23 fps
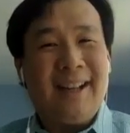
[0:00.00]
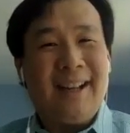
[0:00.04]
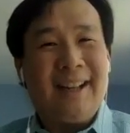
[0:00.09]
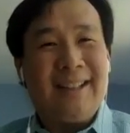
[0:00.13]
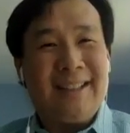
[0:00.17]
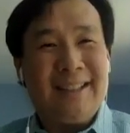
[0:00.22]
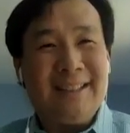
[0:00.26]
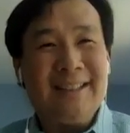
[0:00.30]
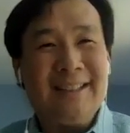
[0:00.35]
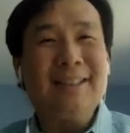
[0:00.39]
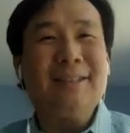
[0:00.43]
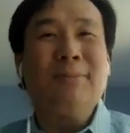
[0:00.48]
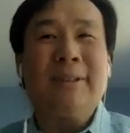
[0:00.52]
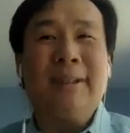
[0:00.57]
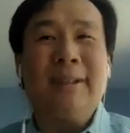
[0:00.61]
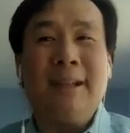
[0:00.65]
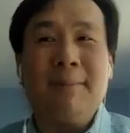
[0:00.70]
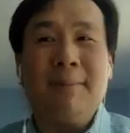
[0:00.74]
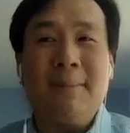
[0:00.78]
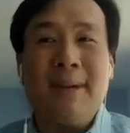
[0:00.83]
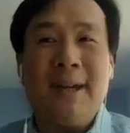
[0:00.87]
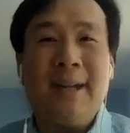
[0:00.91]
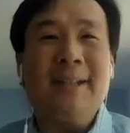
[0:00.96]
this is what
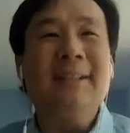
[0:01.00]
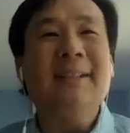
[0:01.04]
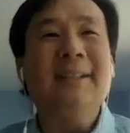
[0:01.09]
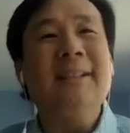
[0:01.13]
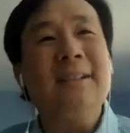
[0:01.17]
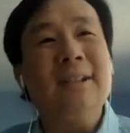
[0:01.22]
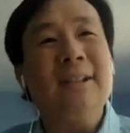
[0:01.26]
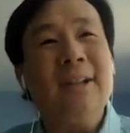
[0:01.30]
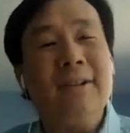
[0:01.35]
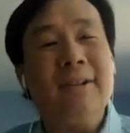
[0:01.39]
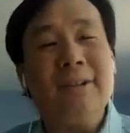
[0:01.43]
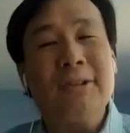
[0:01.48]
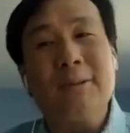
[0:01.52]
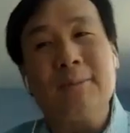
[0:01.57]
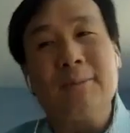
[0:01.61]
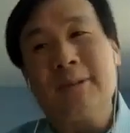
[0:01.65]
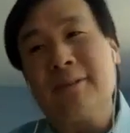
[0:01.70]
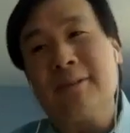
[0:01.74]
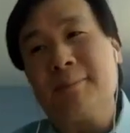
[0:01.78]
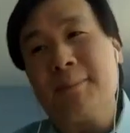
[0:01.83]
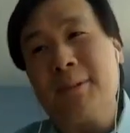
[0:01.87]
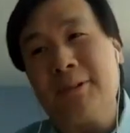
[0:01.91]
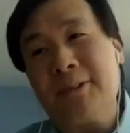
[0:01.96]
they meant, in terms
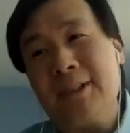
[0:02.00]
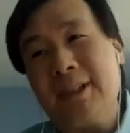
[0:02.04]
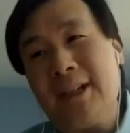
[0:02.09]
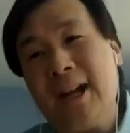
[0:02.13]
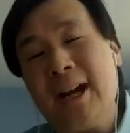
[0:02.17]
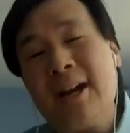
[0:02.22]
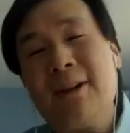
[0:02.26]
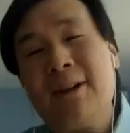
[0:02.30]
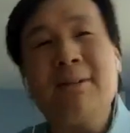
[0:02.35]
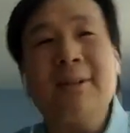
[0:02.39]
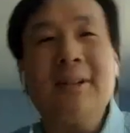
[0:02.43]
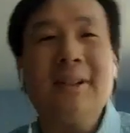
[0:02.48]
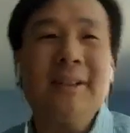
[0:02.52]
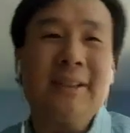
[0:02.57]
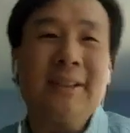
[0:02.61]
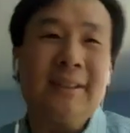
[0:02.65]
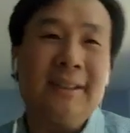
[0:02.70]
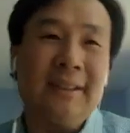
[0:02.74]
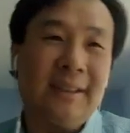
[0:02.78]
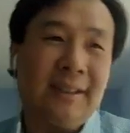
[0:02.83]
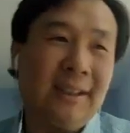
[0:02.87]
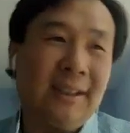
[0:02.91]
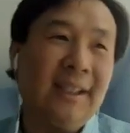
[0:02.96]
of both the hours
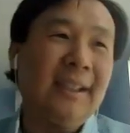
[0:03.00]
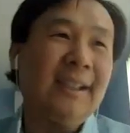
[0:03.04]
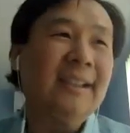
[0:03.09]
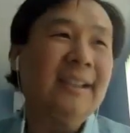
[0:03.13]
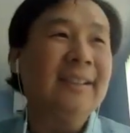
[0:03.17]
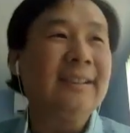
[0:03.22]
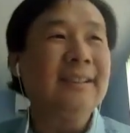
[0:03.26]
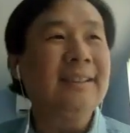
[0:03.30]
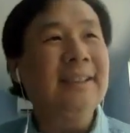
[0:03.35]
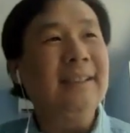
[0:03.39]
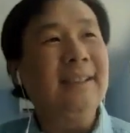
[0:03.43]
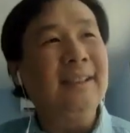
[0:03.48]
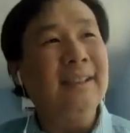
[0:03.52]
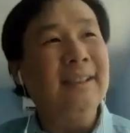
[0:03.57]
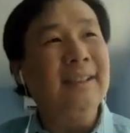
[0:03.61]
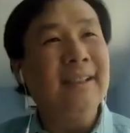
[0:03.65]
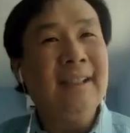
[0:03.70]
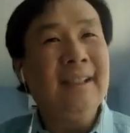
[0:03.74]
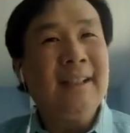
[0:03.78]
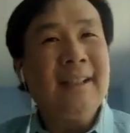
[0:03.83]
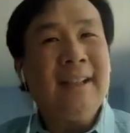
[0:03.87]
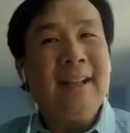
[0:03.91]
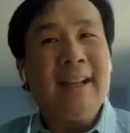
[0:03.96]
and the clients and
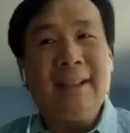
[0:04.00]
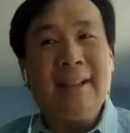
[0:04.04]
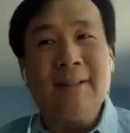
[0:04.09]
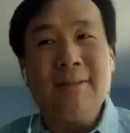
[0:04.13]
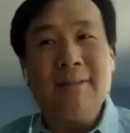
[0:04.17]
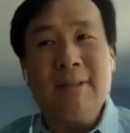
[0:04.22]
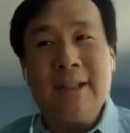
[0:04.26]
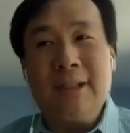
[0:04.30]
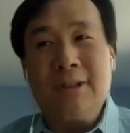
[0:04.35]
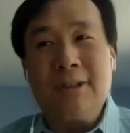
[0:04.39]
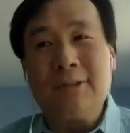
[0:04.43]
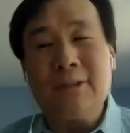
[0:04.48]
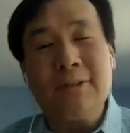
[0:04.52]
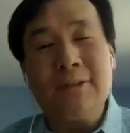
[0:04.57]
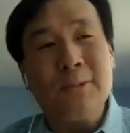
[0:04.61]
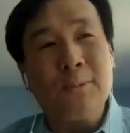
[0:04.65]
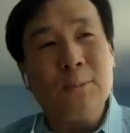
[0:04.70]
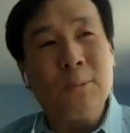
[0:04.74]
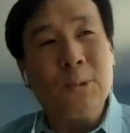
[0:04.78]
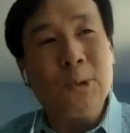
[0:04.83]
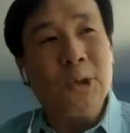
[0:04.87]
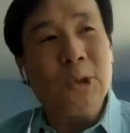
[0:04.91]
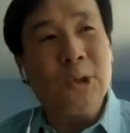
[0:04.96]
the nature of the
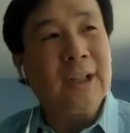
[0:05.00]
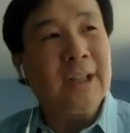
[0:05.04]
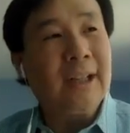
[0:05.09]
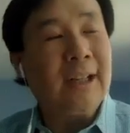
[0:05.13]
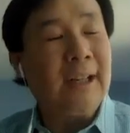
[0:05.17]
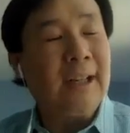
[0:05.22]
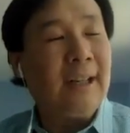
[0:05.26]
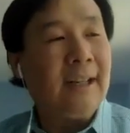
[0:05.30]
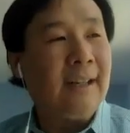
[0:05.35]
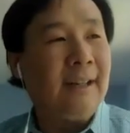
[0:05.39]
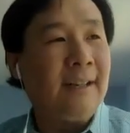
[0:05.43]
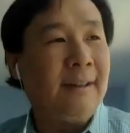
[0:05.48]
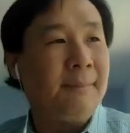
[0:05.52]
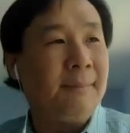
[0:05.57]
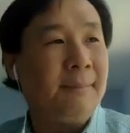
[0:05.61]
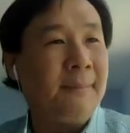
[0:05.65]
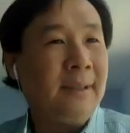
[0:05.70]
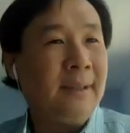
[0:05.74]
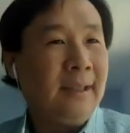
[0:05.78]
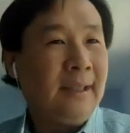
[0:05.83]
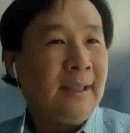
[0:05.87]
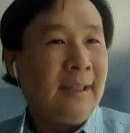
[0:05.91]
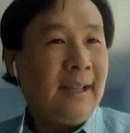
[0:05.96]
work.
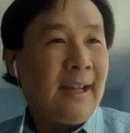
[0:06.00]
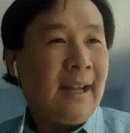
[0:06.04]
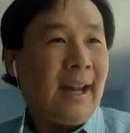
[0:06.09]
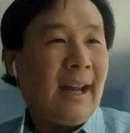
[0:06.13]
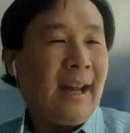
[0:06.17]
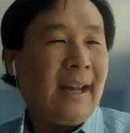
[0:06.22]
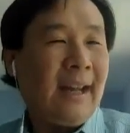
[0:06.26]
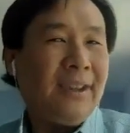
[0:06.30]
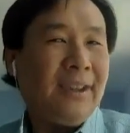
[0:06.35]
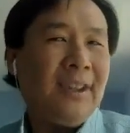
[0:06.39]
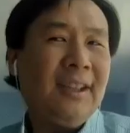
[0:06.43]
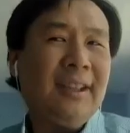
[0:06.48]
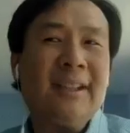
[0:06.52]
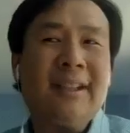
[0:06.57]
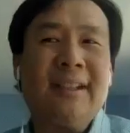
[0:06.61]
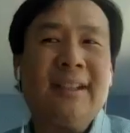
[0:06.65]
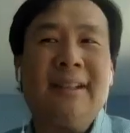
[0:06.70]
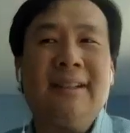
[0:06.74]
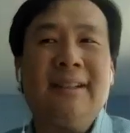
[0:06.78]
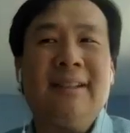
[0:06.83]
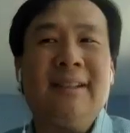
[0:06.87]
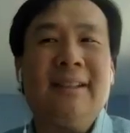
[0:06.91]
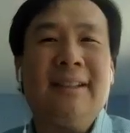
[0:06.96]
I think
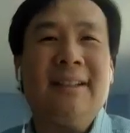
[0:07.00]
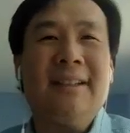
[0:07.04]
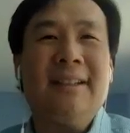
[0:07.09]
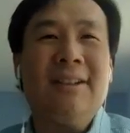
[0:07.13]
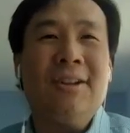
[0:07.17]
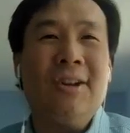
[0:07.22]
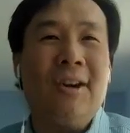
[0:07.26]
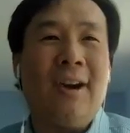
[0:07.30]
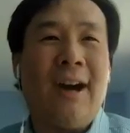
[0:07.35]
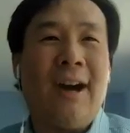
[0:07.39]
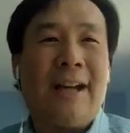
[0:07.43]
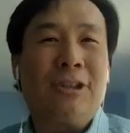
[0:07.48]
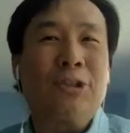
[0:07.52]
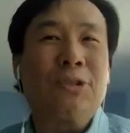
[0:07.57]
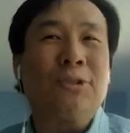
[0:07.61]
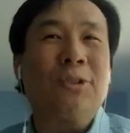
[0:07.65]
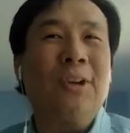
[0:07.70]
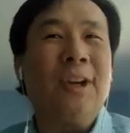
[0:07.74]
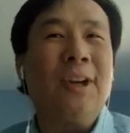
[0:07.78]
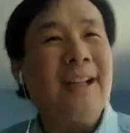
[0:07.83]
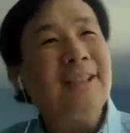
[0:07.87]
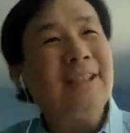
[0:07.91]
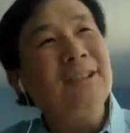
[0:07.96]
that, I
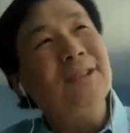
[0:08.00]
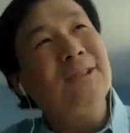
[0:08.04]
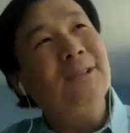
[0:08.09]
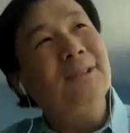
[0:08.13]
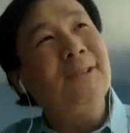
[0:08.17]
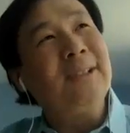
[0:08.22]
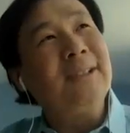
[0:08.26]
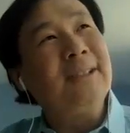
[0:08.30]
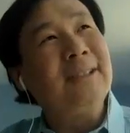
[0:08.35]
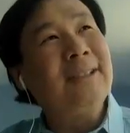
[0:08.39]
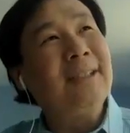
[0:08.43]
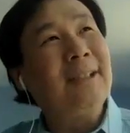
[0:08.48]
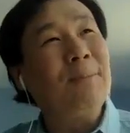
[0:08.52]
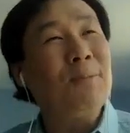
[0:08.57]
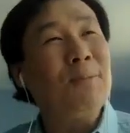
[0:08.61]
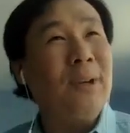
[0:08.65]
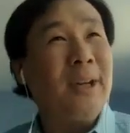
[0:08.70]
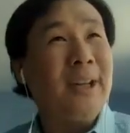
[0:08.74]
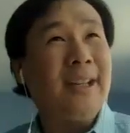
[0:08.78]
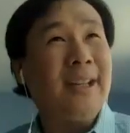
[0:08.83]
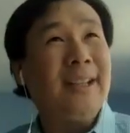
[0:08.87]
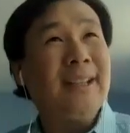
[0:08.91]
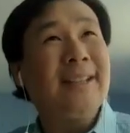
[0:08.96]
try to, in some
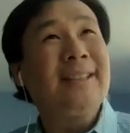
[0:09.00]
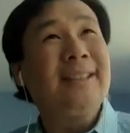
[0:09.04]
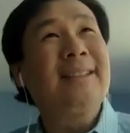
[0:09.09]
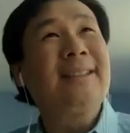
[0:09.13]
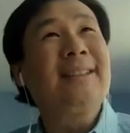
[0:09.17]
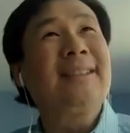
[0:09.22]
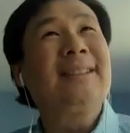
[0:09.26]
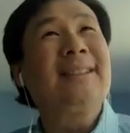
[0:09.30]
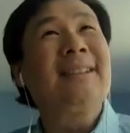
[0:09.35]
ways,